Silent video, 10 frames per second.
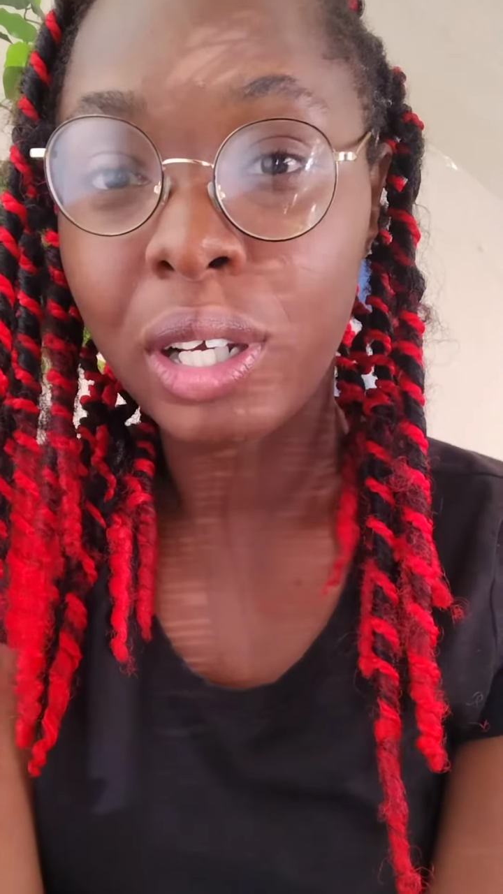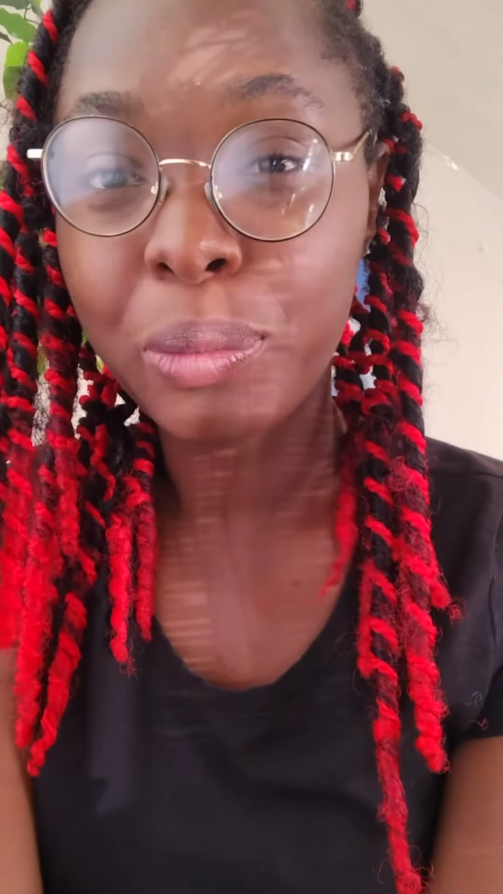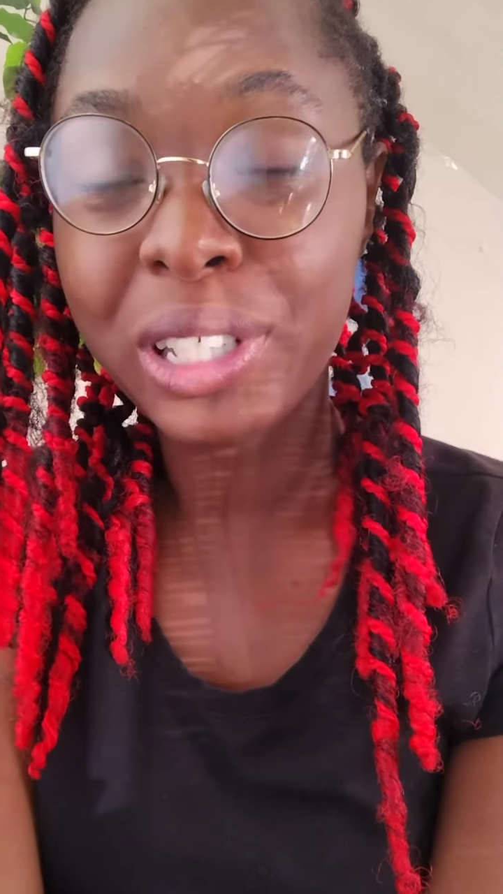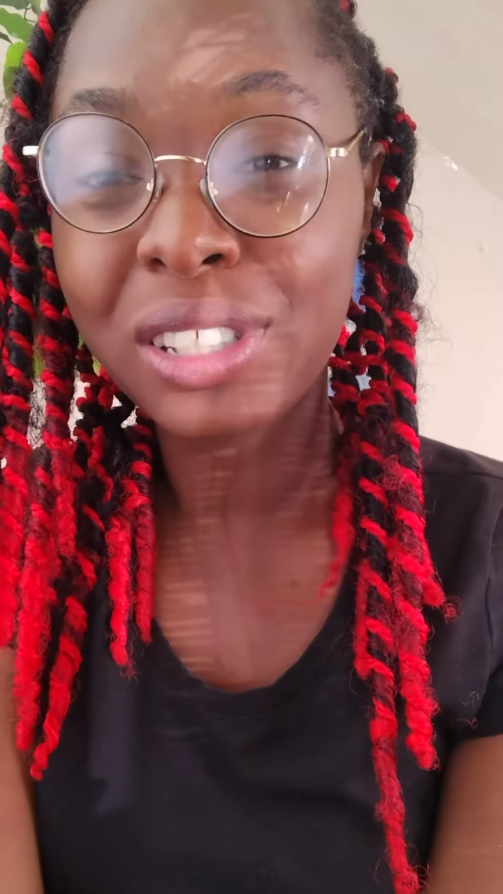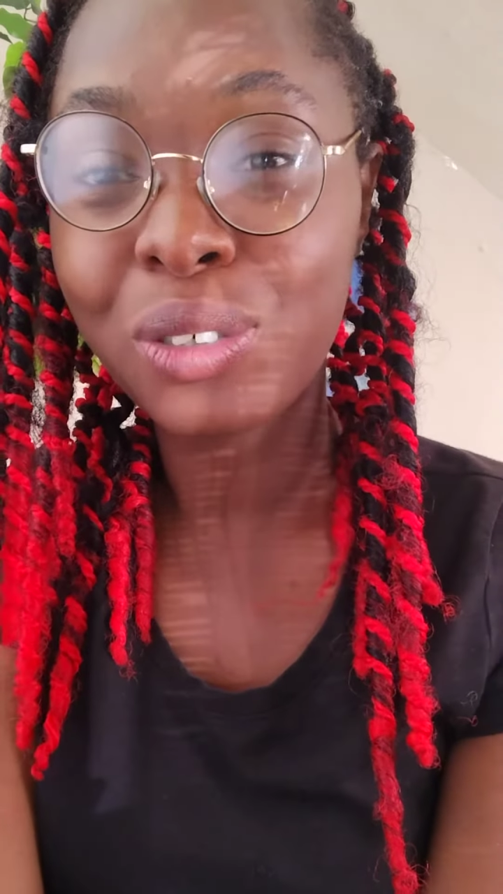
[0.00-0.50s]

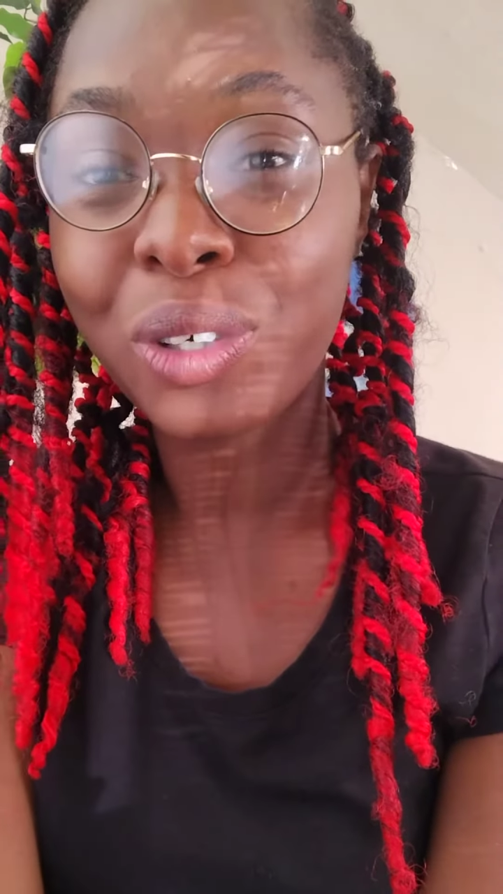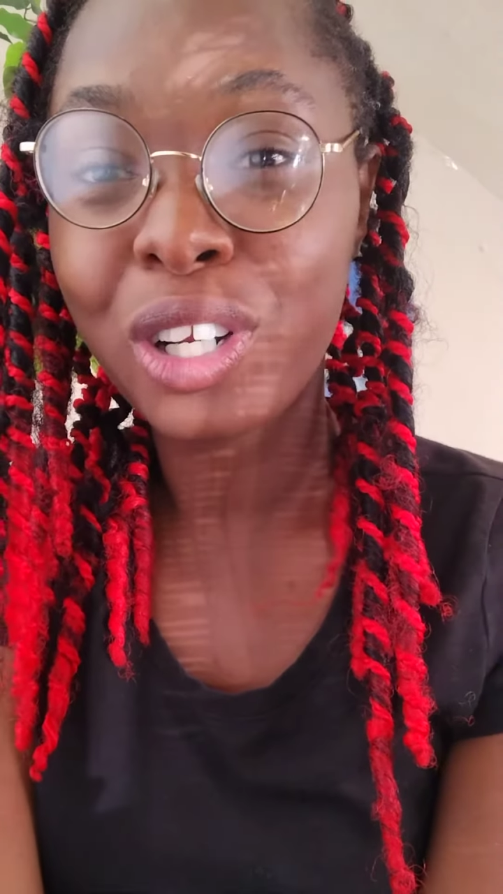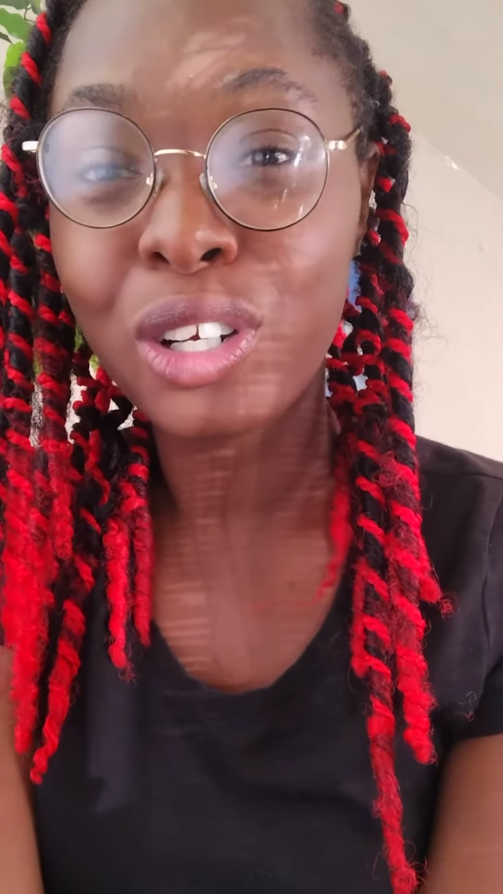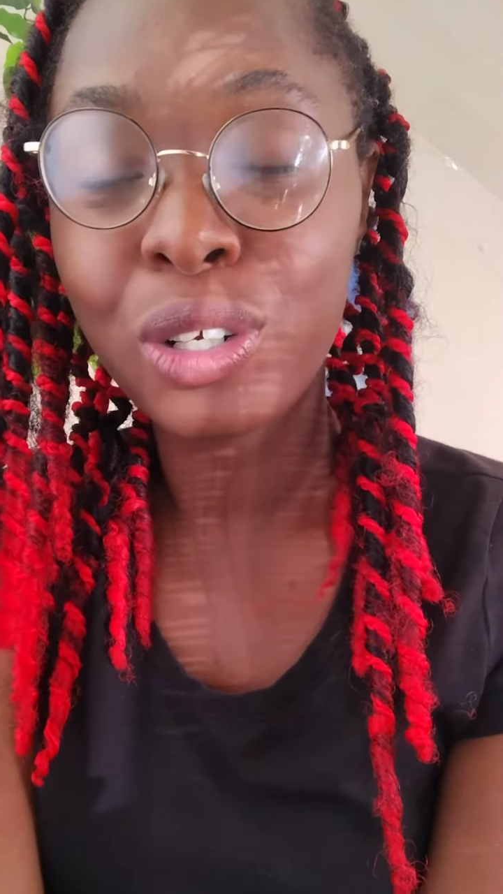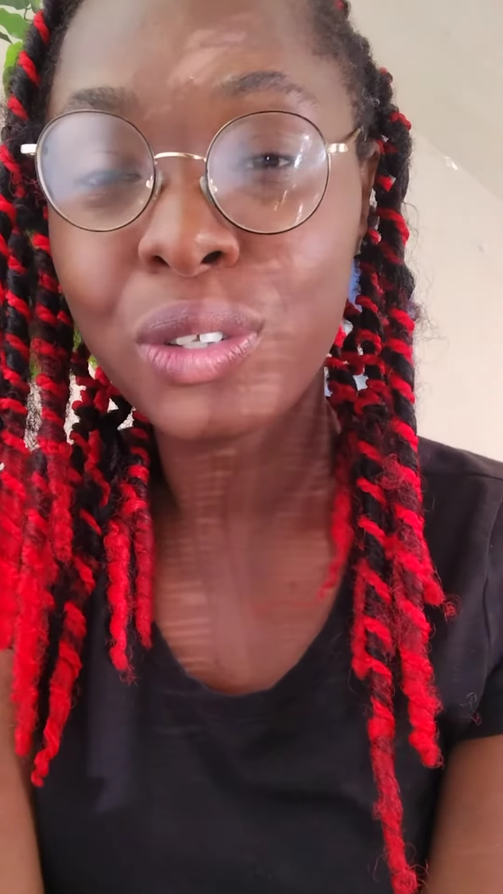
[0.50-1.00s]
He's doing
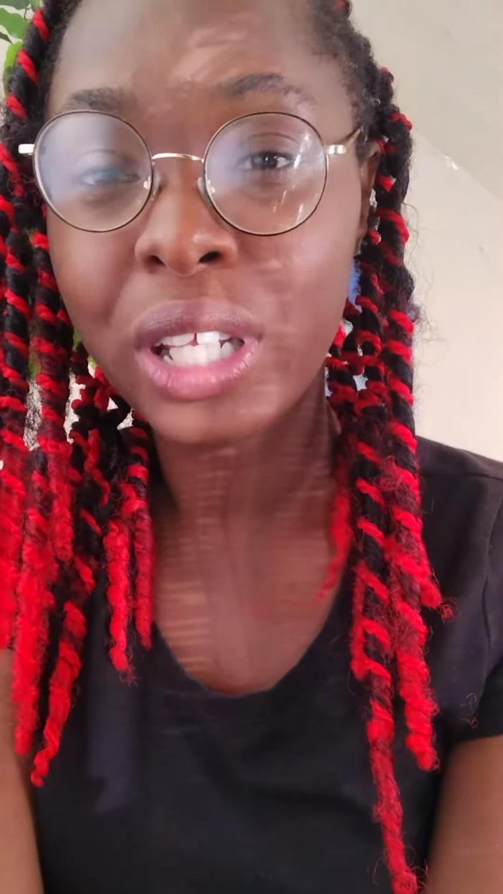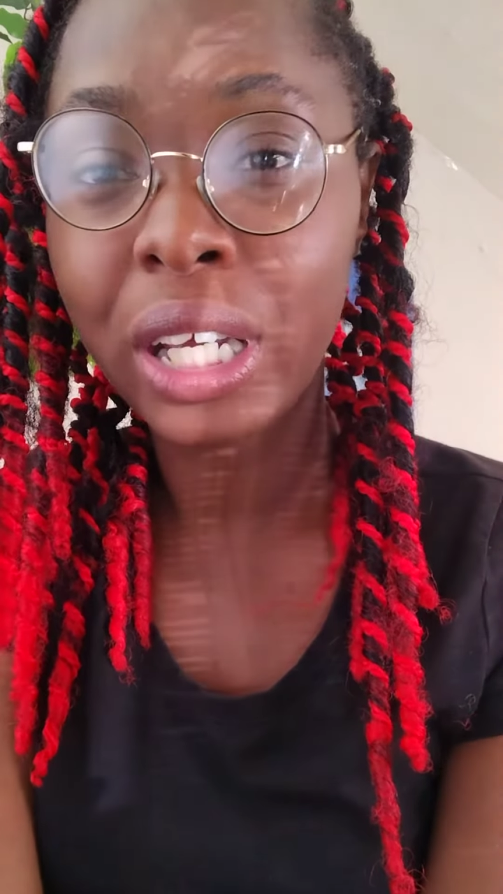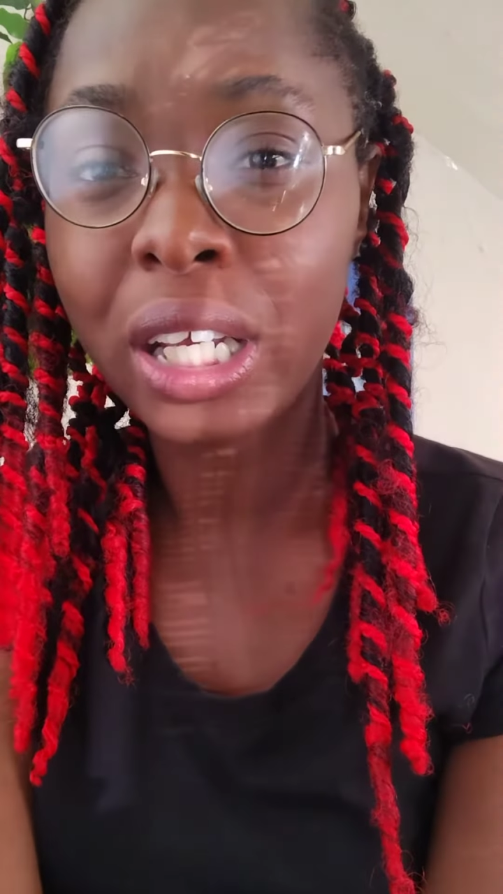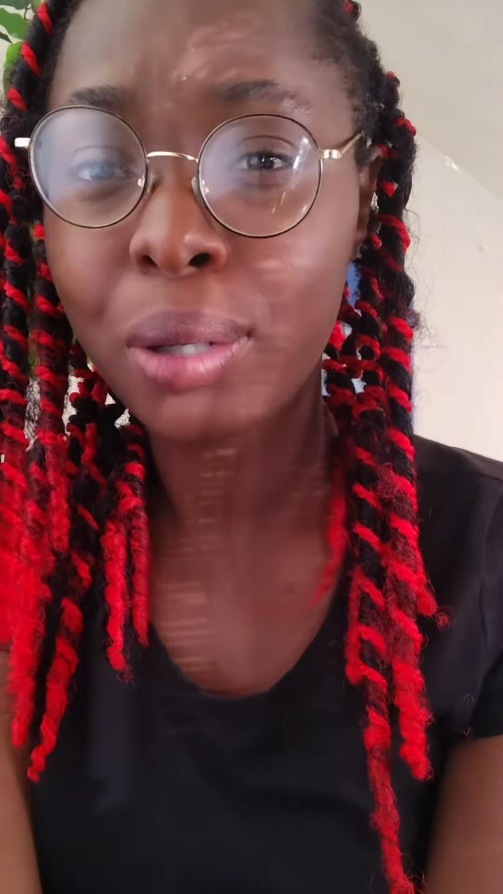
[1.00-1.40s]
a new thing,